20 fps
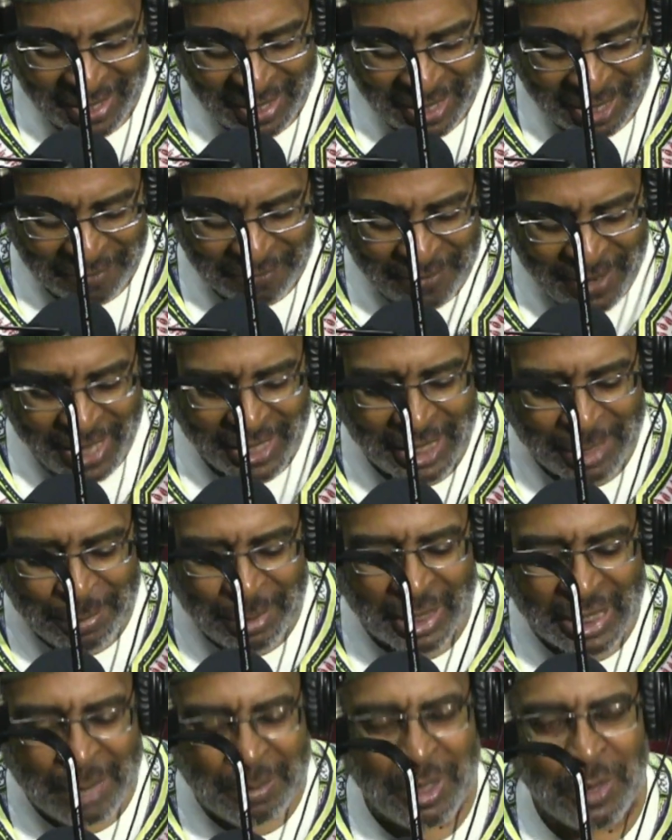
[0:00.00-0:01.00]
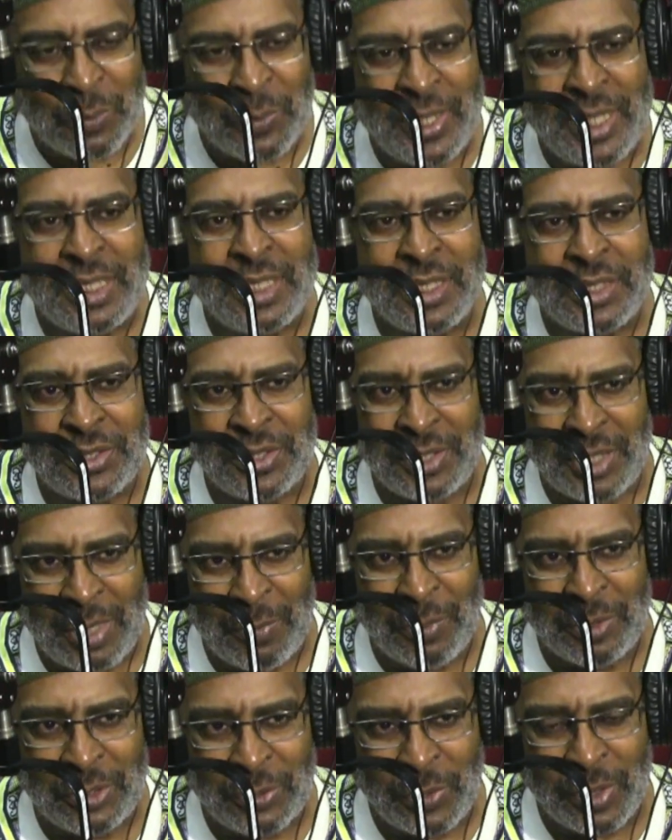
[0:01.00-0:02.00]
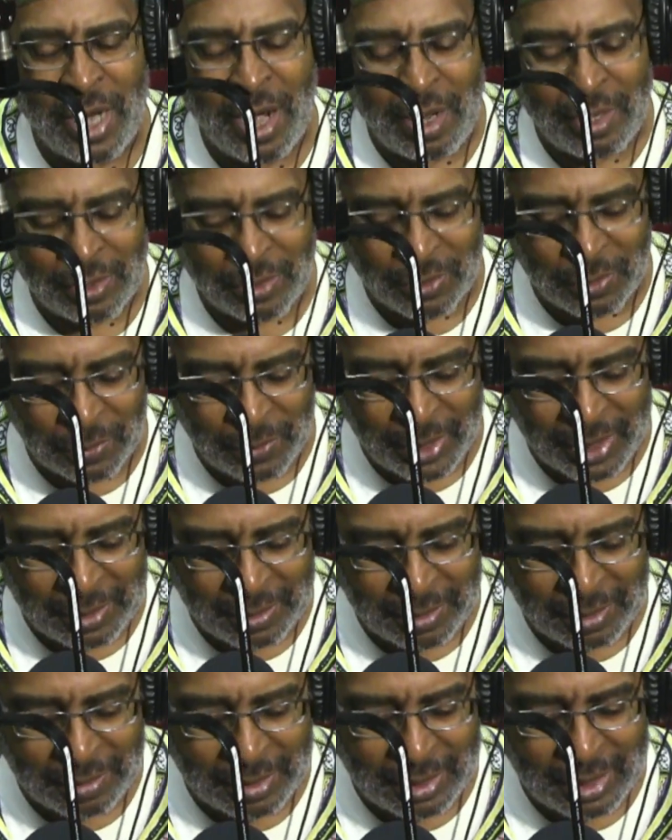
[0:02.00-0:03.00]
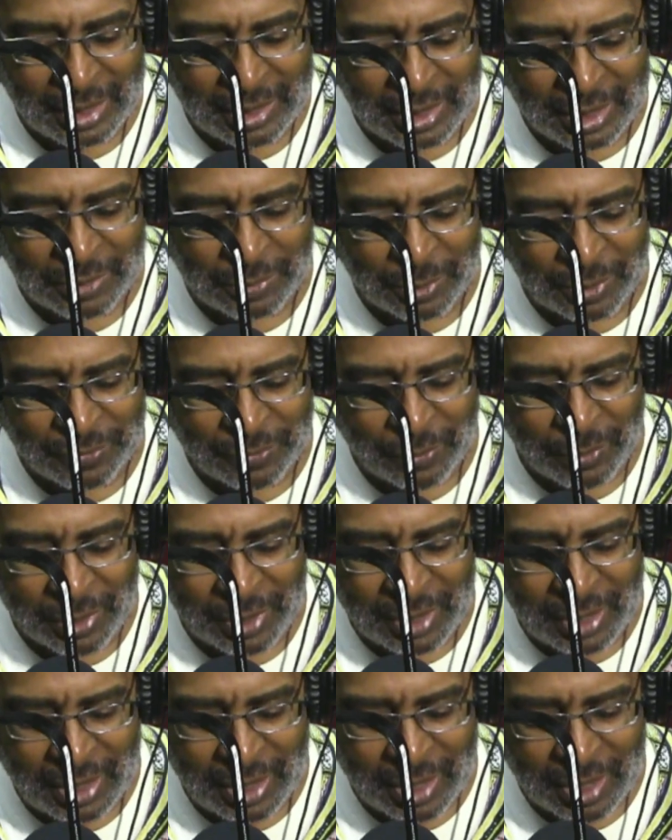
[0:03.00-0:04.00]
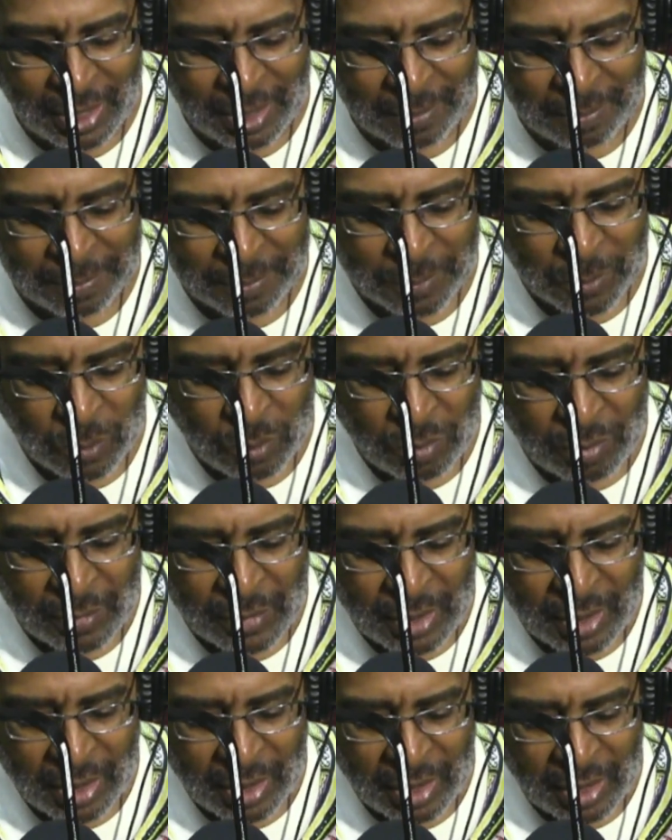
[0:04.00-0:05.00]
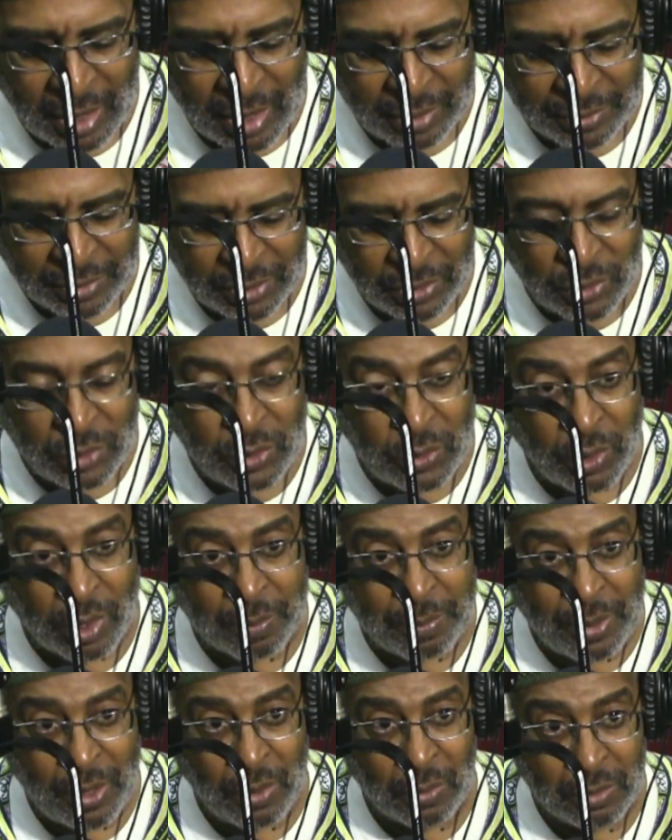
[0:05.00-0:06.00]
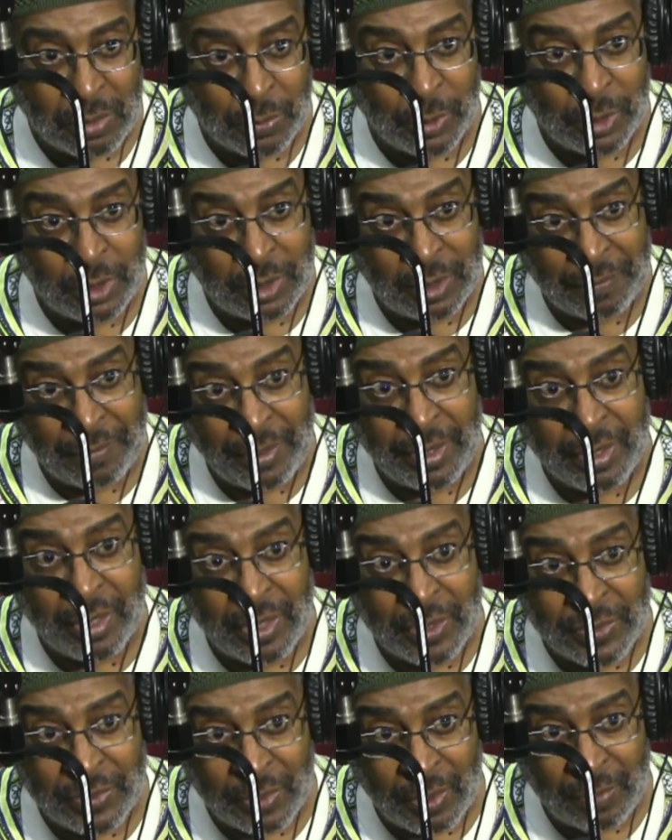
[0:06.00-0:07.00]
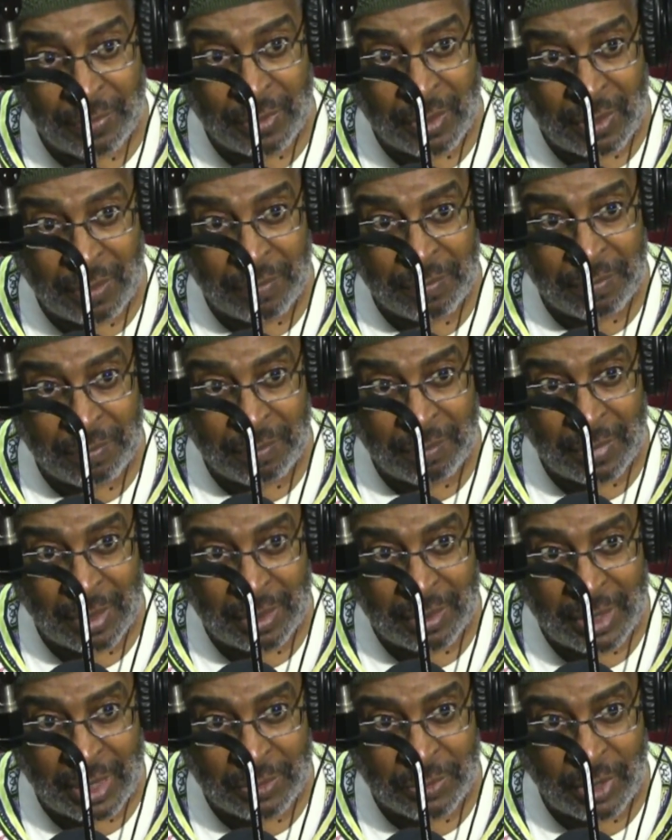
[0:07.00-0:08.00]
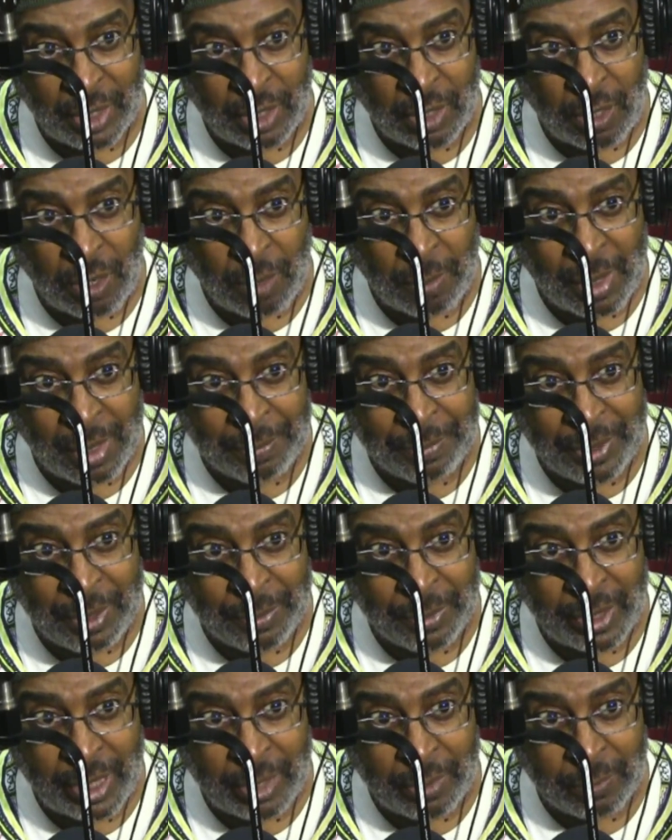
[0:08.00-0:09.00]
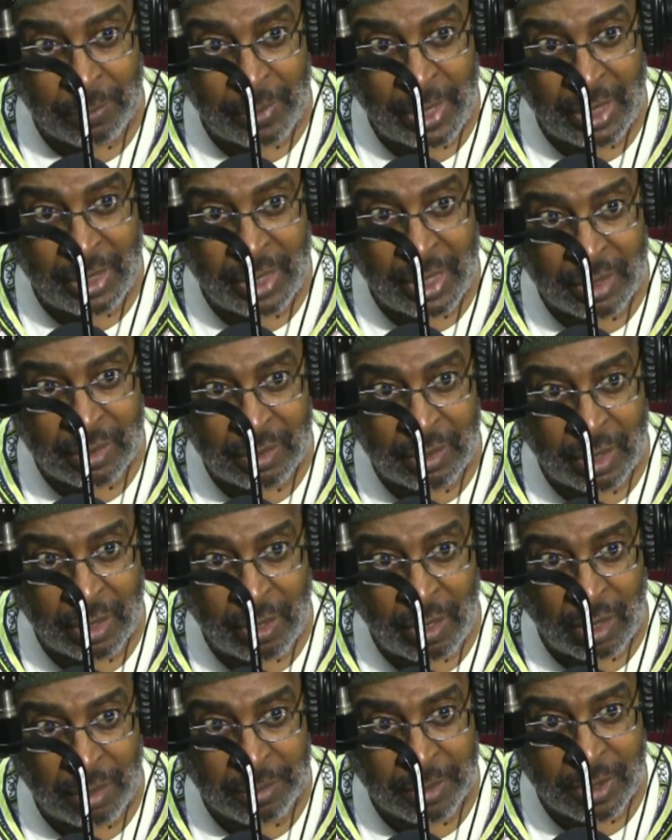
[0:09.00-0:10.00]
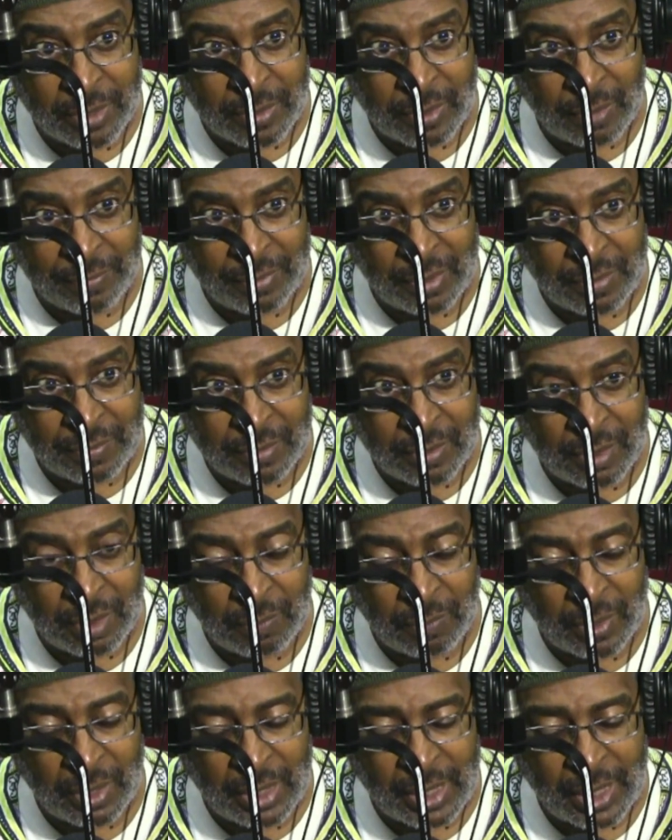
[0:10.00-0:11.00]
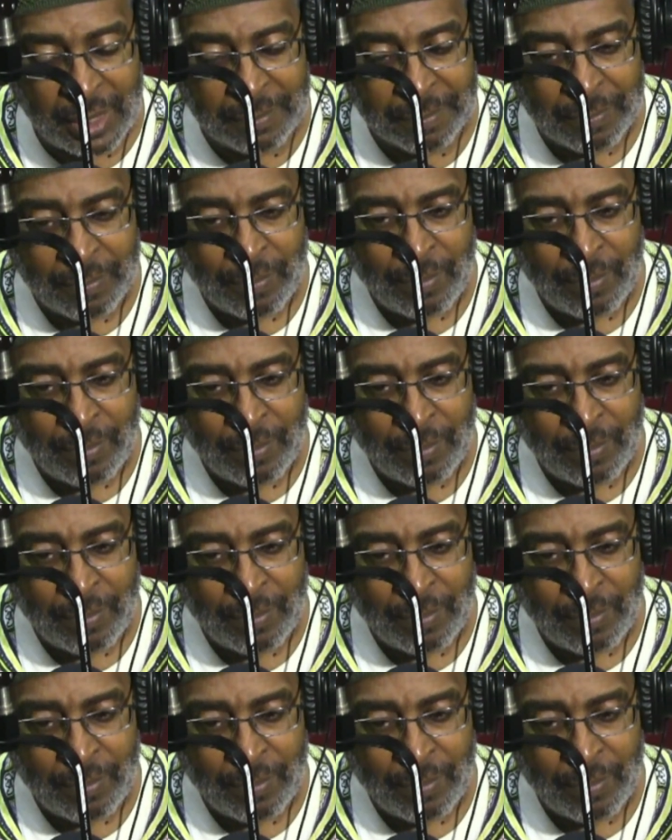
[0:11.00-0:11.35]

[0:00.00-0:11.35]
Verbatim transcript: In fact, let me let me read this to you. I went to an article written. This was for the um, uh, the New York Post, which is a very conservative. That's what they call by people that are rednecks. They call them conservatives and whatnot.